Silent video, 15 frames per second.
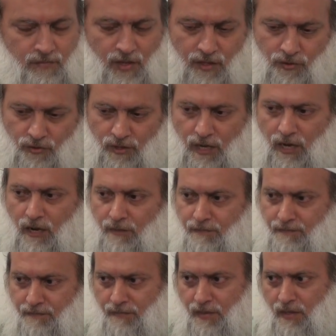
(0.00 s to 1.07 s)
That you
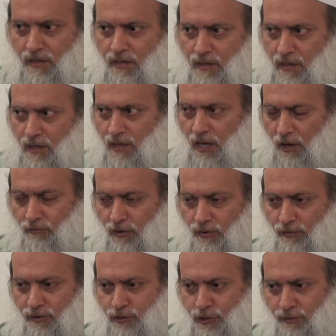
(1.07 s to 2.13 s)
come, and we
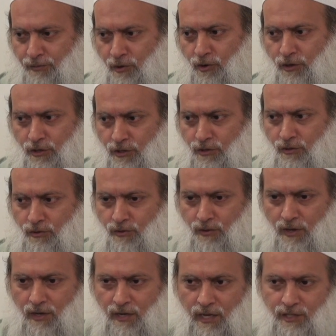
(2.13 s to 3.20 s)
will support
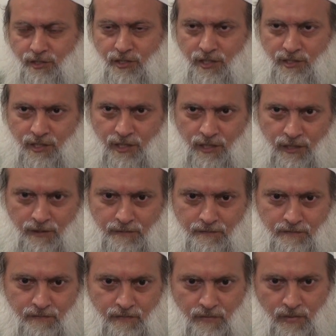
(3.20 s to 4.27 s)
you against Yazid.
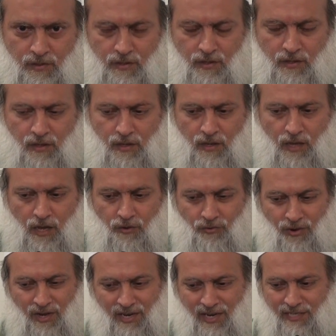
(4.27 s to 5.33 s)

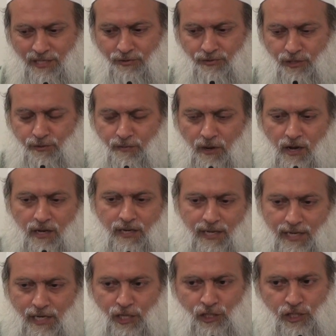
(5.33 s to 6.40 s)
And when he doesn't respond
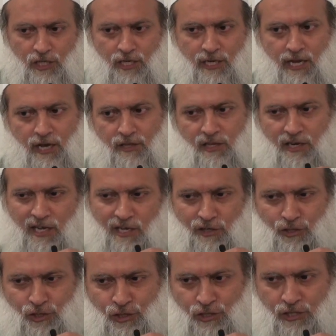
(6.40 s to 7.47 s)
initially, now the
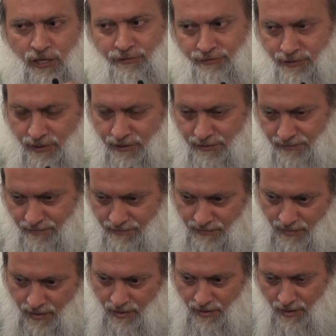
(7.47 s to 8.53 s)
letters shift
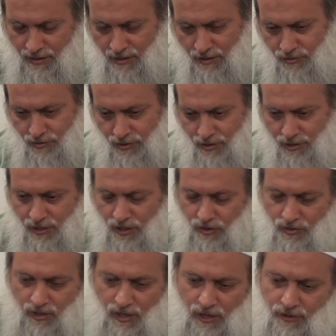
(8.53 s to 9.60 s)
to the
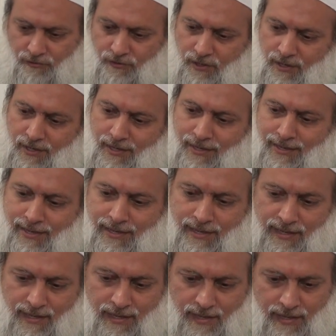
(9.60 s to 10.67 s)
tone of,
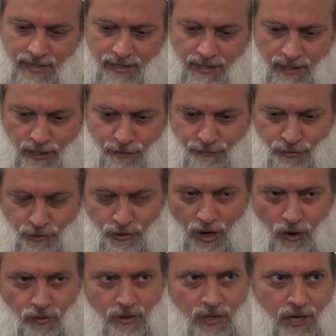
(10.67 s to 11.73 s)
if you
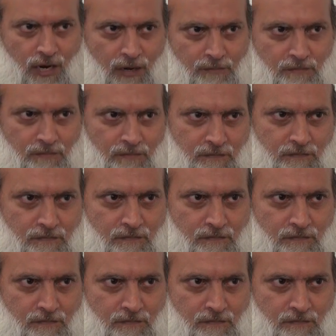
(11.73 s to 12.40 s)
don't come,